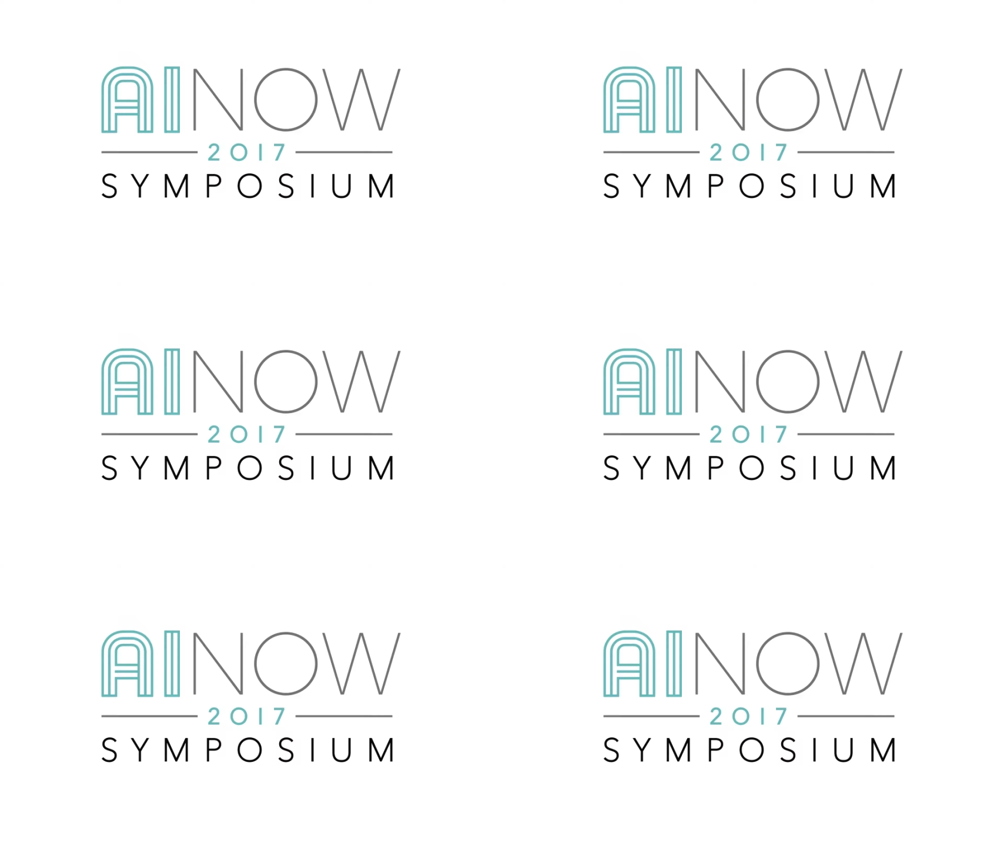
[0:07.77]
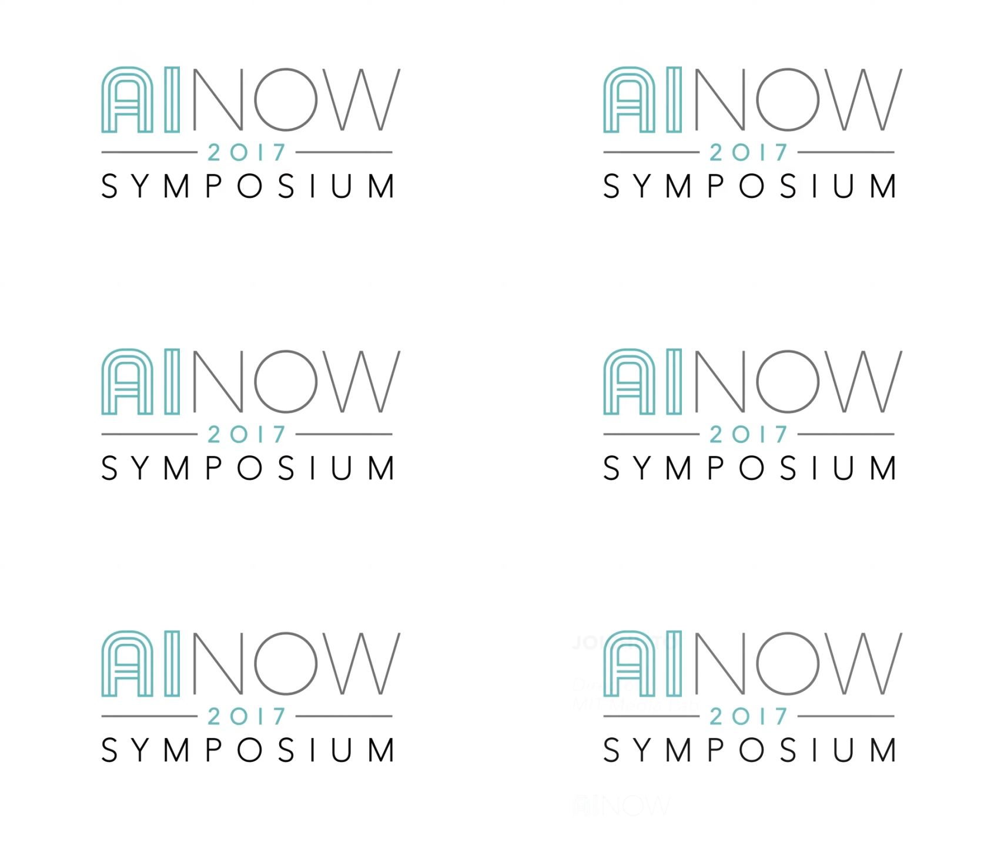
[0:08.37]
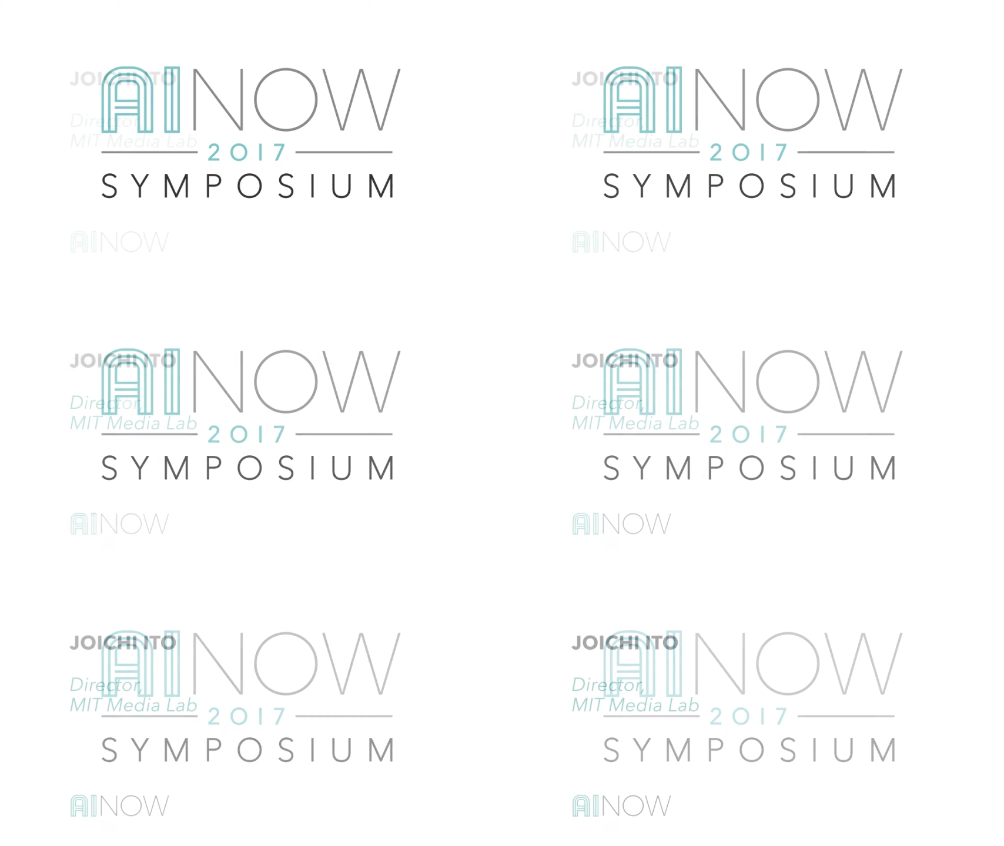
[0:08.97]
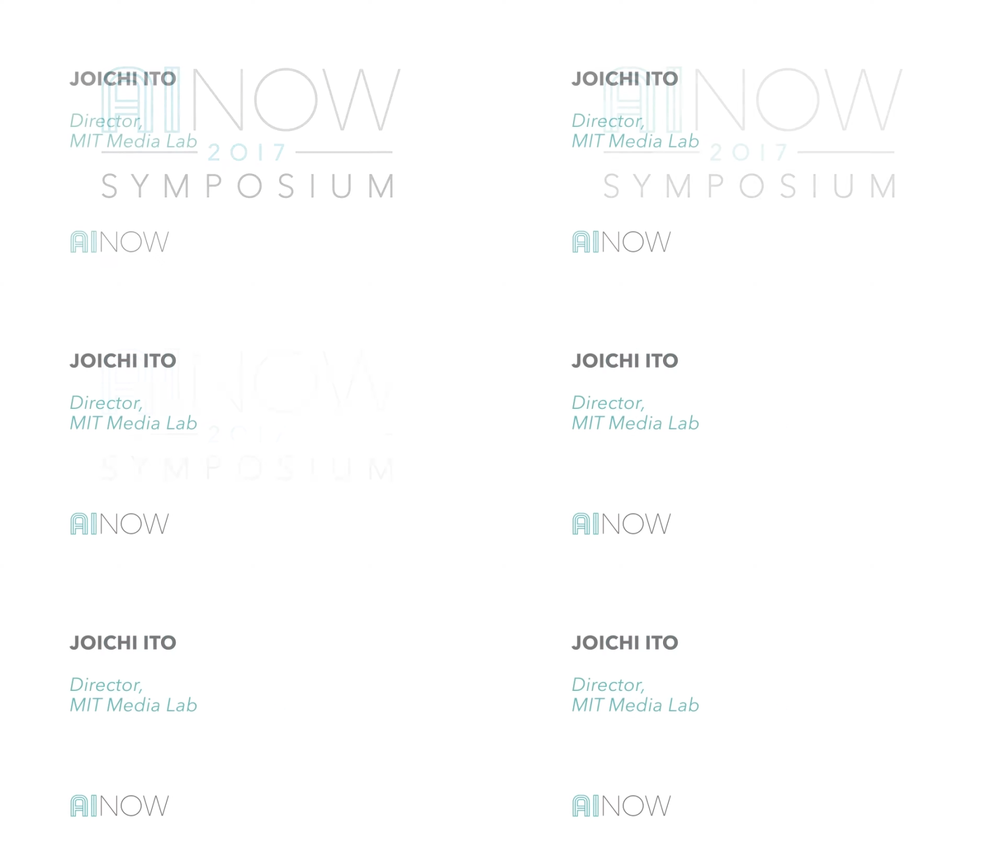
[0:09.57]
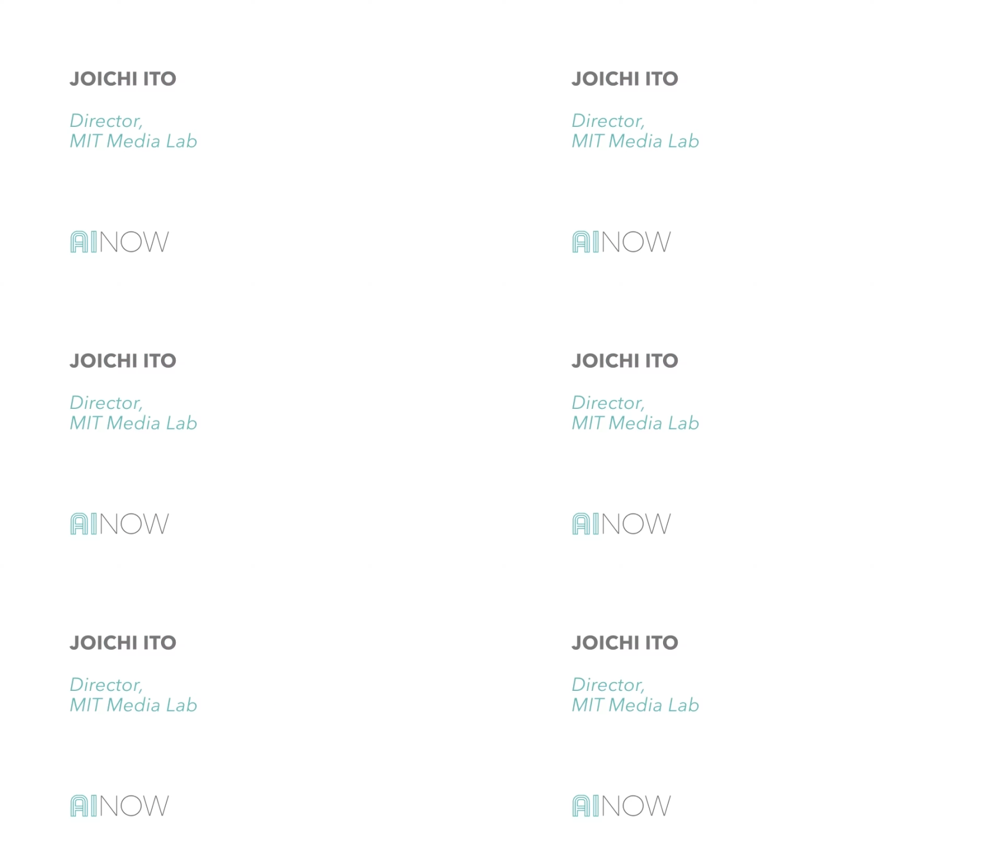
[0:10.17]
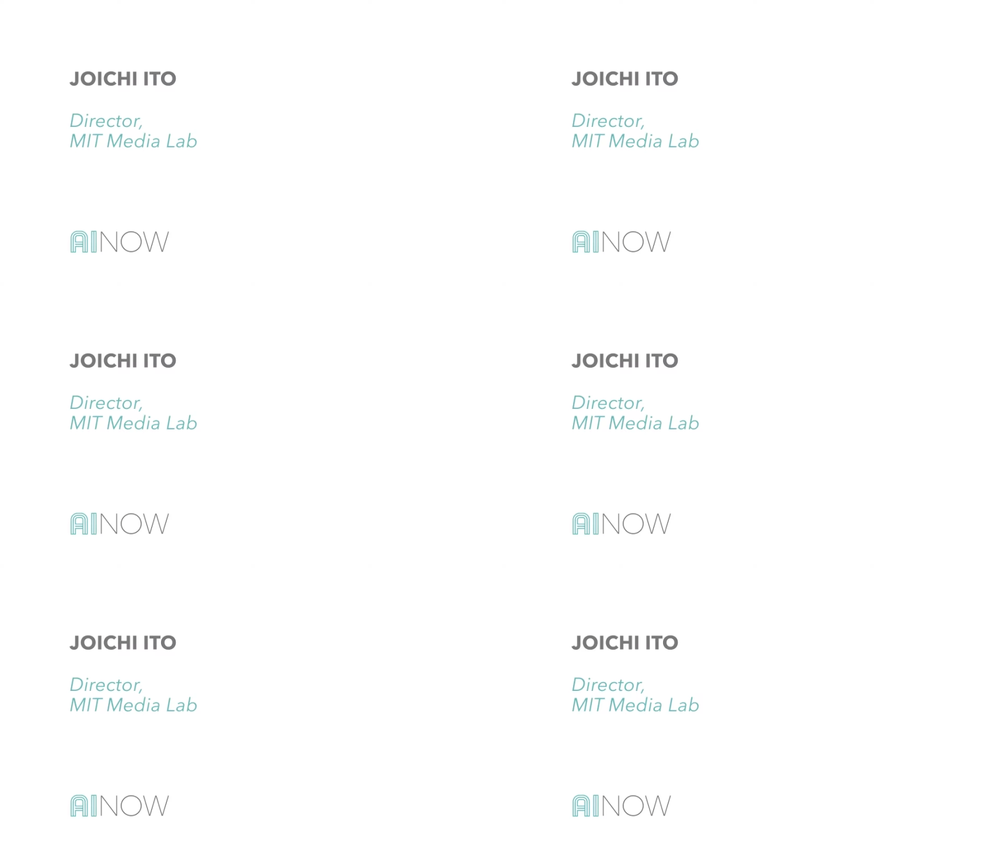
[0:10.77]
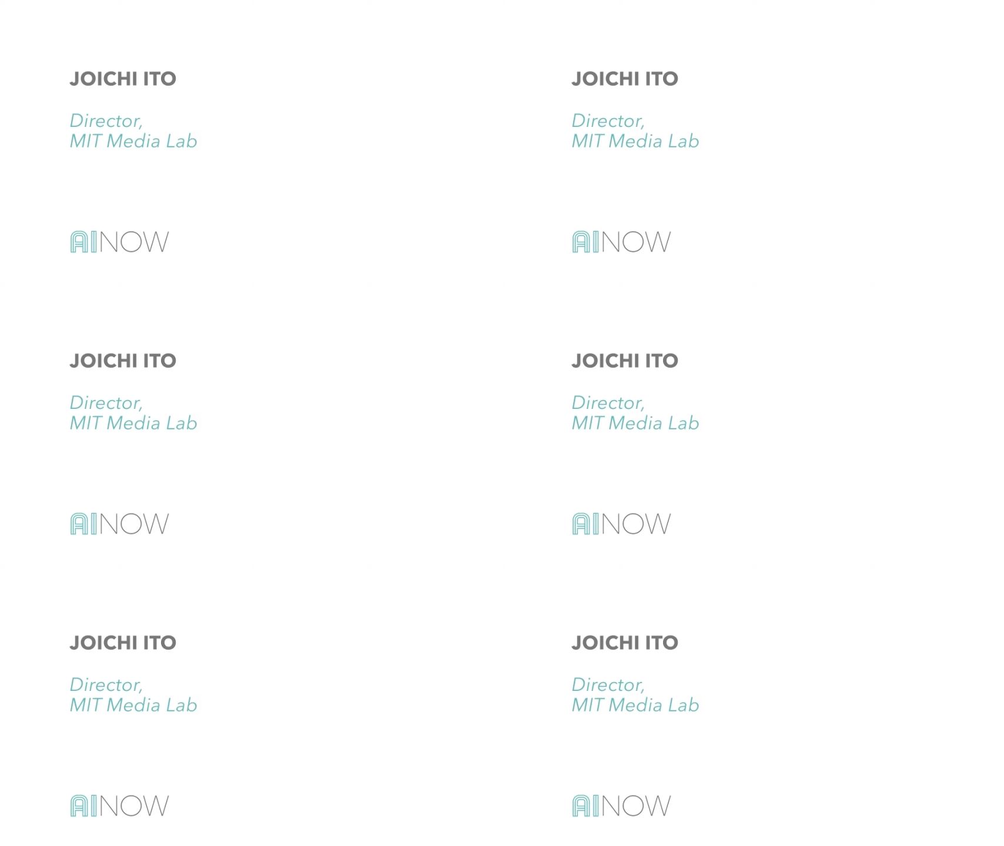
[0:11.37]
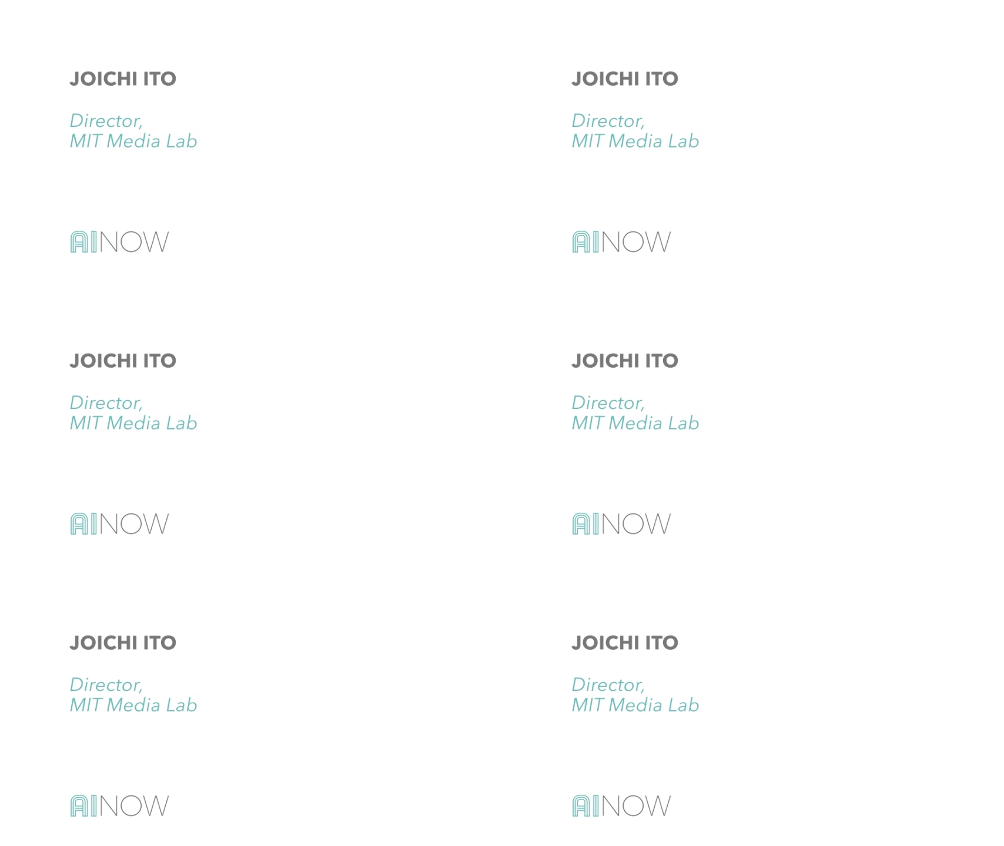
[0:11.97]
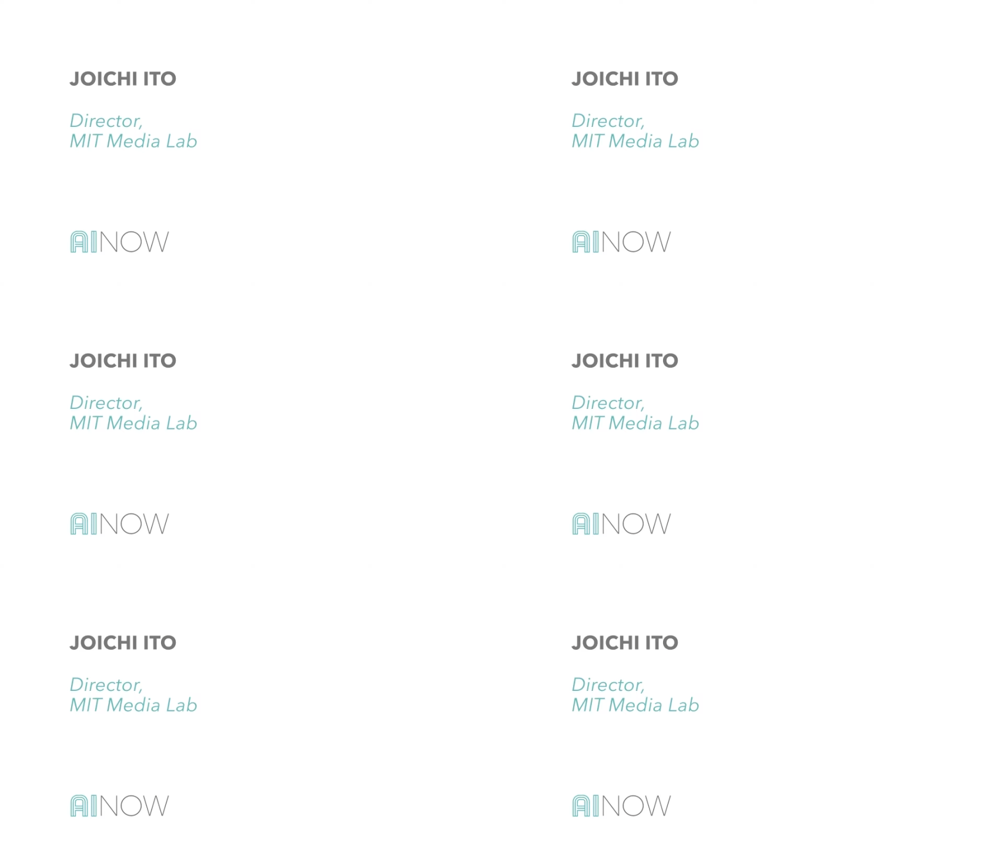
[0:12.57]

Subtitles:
(no speaker visible)